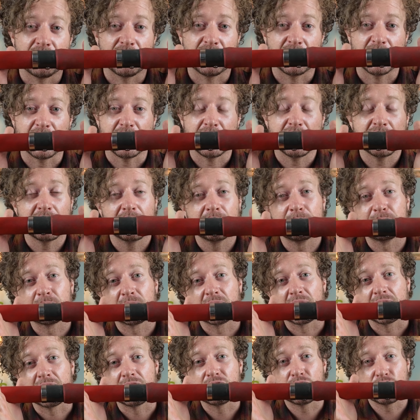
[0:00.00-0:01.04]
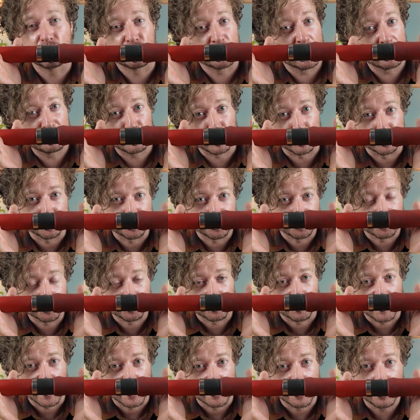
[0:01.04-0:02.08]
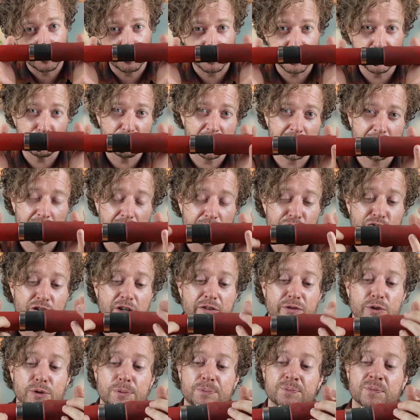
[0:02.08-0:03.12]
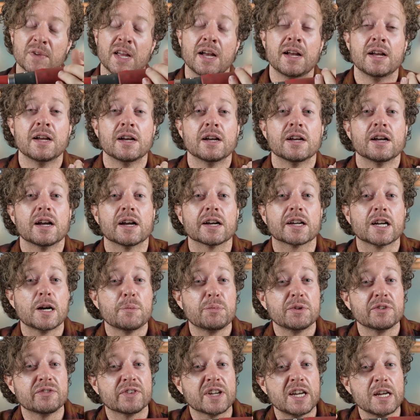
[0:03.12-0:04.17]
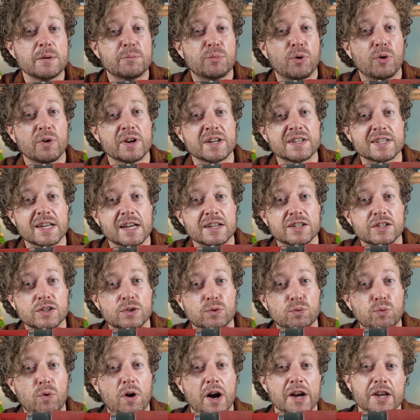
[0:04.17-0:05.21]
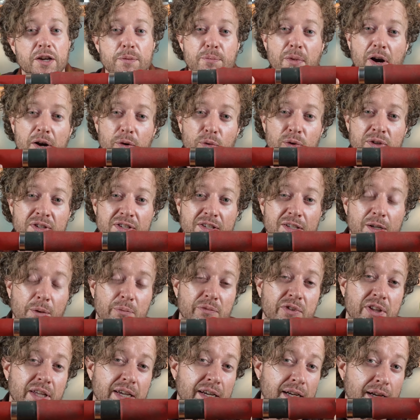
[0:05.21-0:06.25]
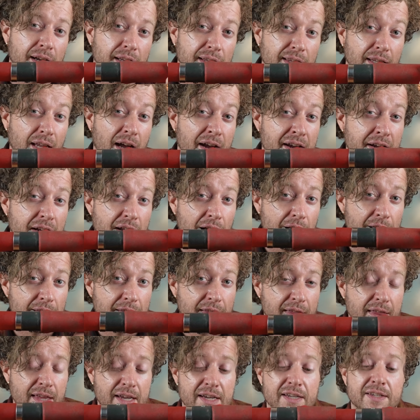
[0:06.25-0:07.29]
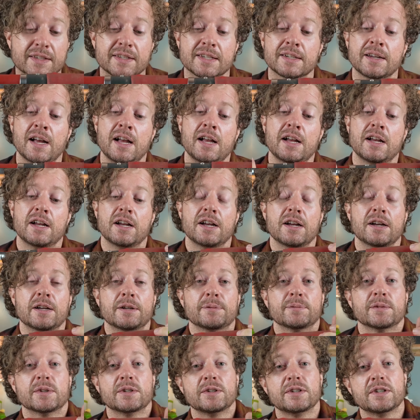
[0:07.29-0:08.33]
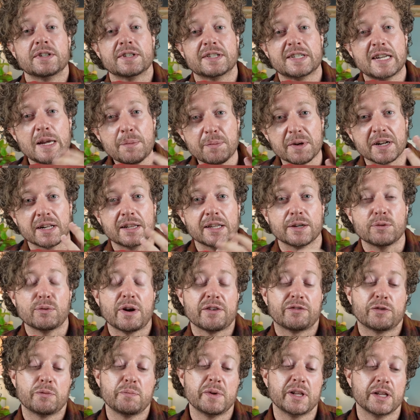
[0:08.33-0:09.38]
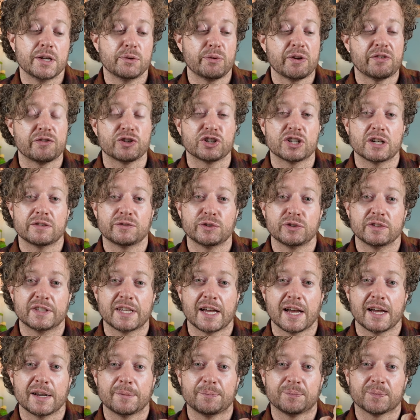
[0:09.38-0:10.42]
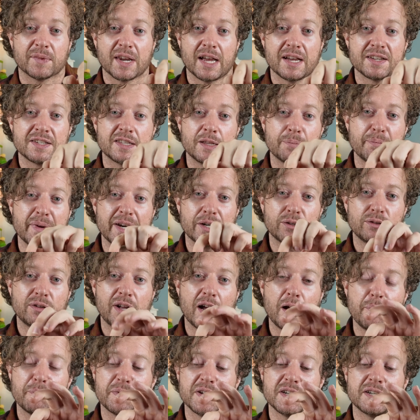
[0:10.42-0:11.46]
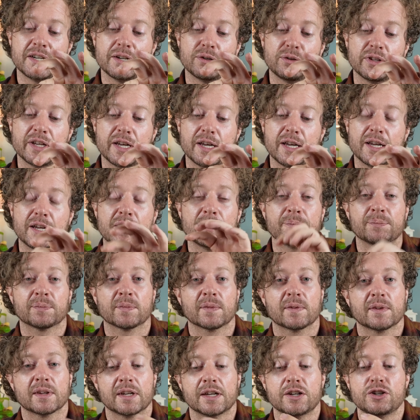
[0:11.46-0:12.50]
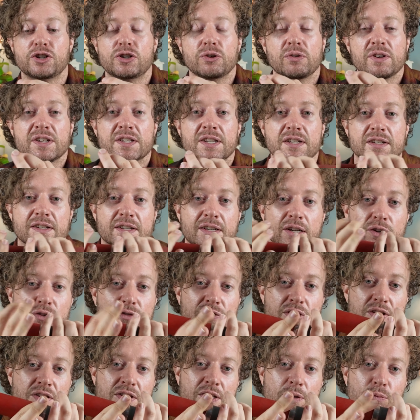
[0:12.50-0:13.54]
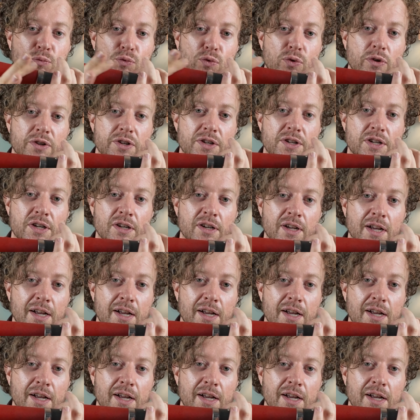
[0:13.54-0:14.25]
thing is a shovel, not your regular shovel. A couple of key points as to why you might want something like this. Typically, we're familiar with a shovel that has the metal up until here, it joins itself to some wood,